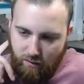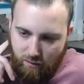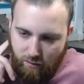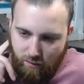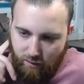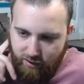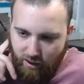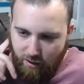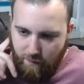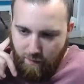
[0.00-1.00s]
What's
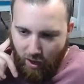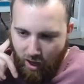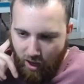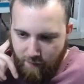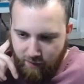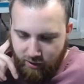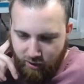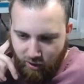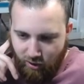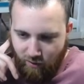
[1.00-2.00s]
up, uh,
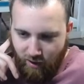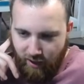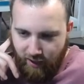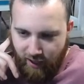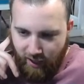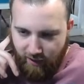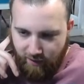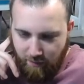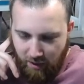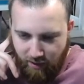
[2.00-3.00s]
Mr. Karate Cat
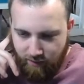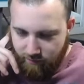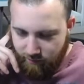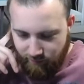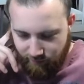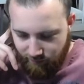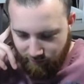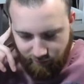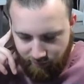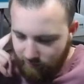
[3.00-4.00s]
Man?
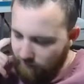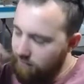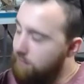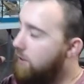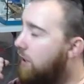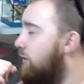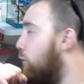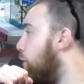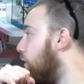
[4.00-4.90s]
That's a cool